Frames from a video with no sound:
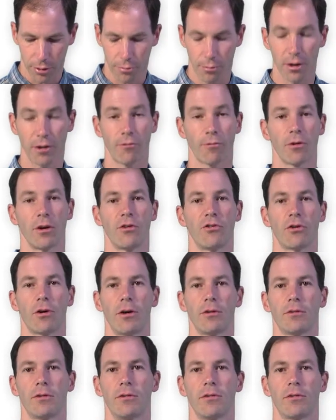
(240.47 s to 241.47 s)
3 free
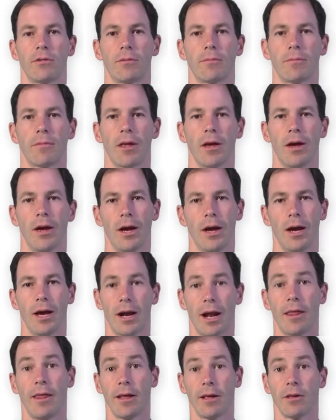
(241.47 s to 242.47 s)
choices.
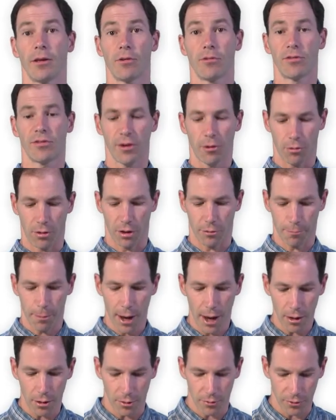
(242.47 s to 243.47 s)
And I think you can see where this
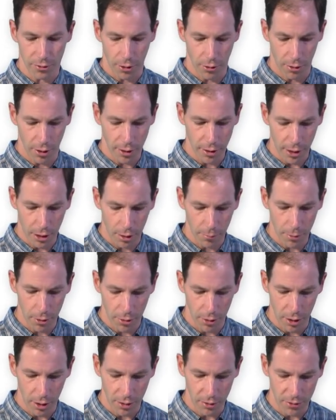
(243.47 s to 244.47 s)
pattern is going. Now I'm
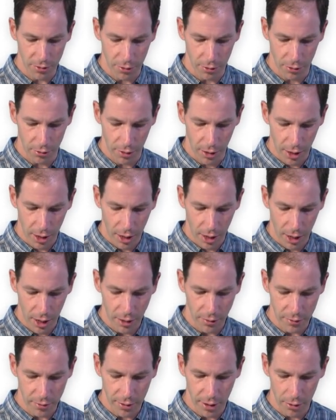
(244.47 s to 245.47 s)
going to
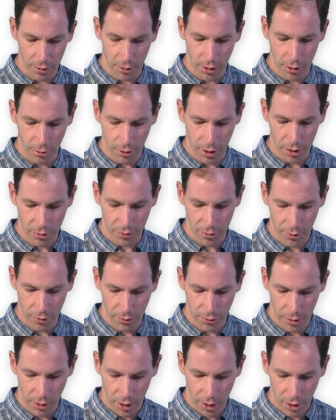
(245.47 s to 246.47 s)
8 scalar
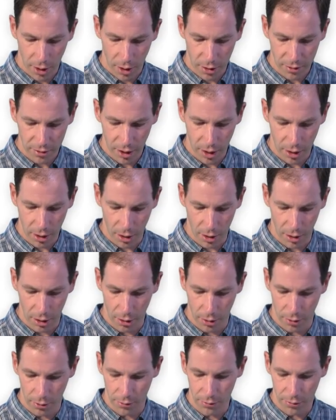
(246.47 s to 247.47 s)
equations, 10
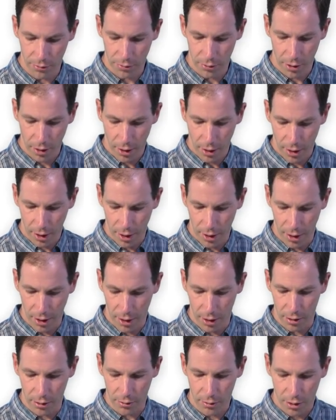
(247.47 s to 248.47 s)
unknowns,
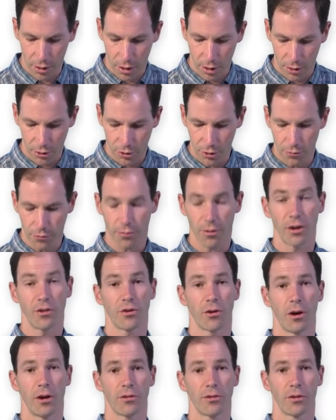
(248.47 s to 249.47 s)
and 2 free
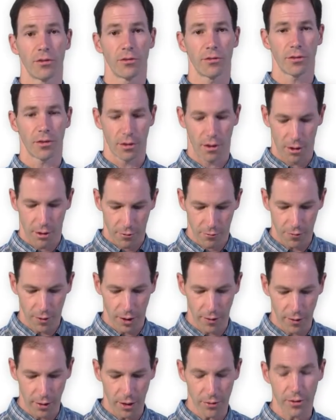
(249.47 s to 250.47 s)
choices.
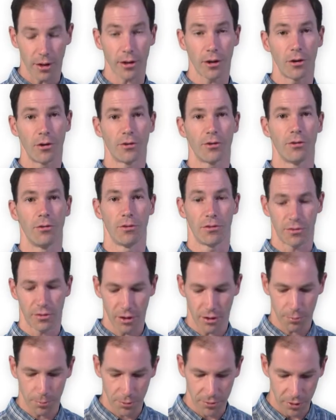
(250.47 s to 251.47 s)
Finally, as I go to
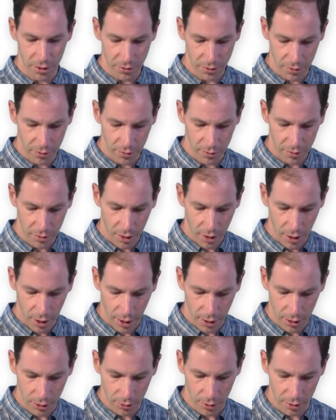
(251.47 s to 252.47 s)
6 positions,
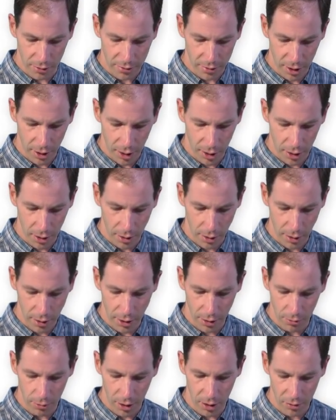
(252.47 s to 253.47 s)
I go to 10
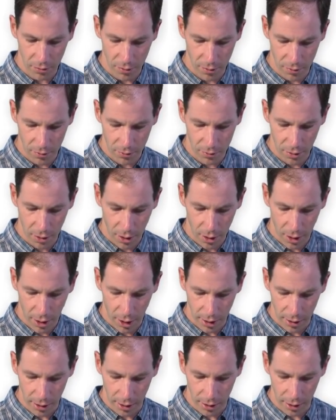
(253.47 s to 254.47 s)
equations.
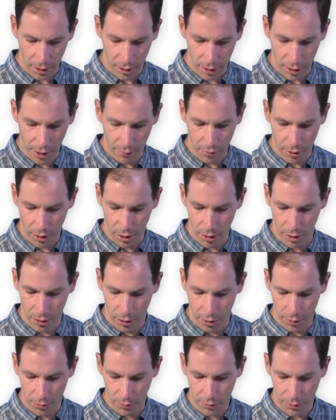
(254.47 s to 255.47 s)
I get 11
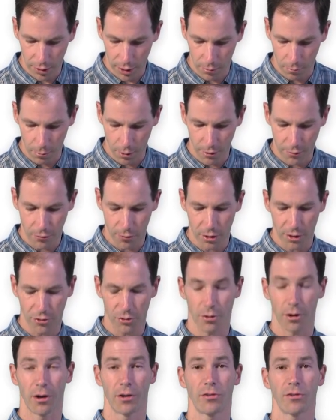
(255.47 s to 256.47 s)
unknowns and 1 free
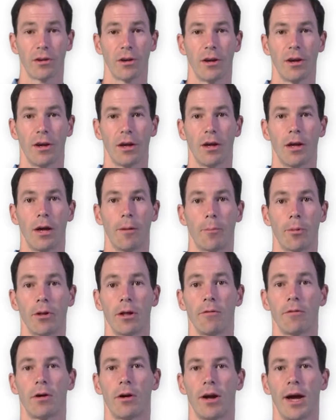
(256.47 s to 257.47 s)
choice. And
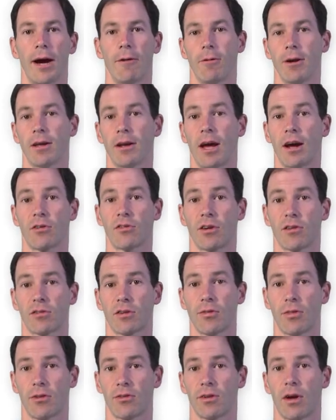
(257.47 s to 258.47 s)
believe it or not, we can actually
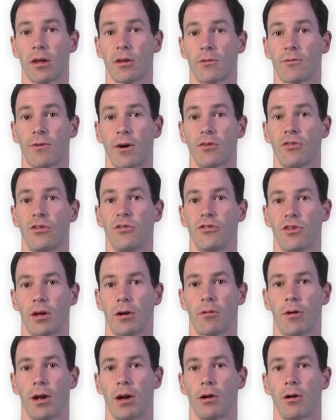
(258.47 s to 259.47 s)
synthesize a function
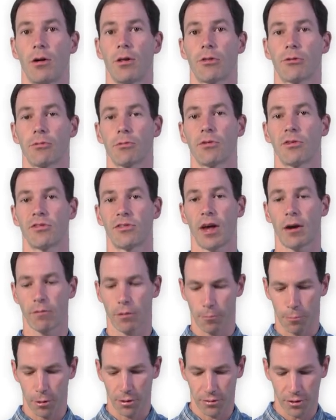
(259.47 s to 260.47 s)
generator through
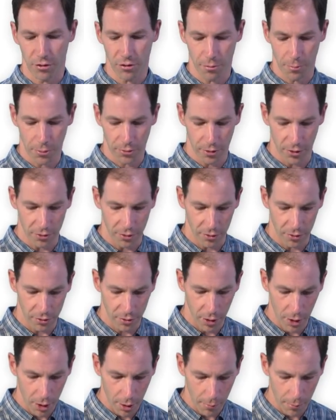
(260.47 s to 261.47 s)
7 precision positions
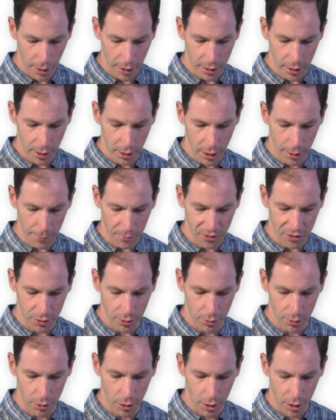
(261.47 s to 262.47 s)
by getting up
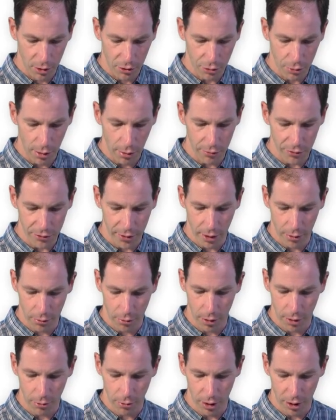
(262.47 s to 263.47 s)
to 12
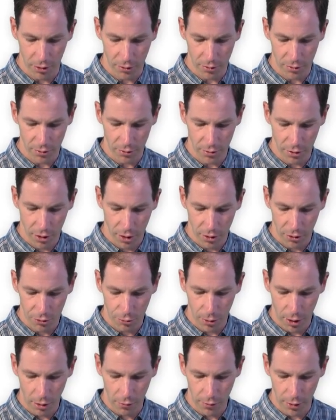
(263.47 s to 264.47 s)
scalar equations,
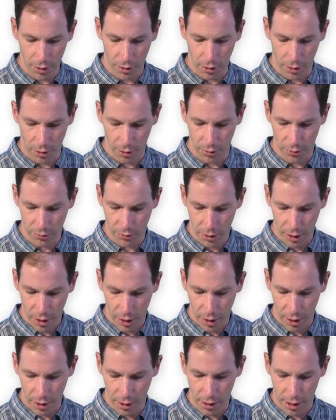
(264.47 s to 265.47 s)
12 unknowns,
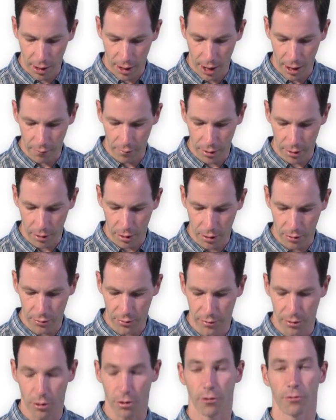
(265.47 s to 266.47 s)
and then having
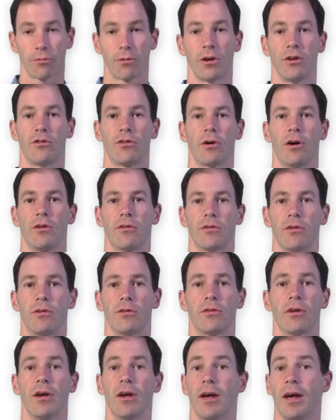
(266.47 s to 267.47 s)
0 free
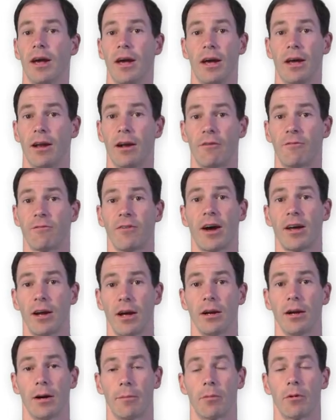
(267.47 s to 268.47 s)
choices and a
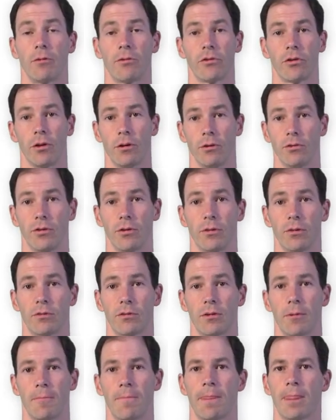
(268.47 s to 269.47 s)
finite number of solutions.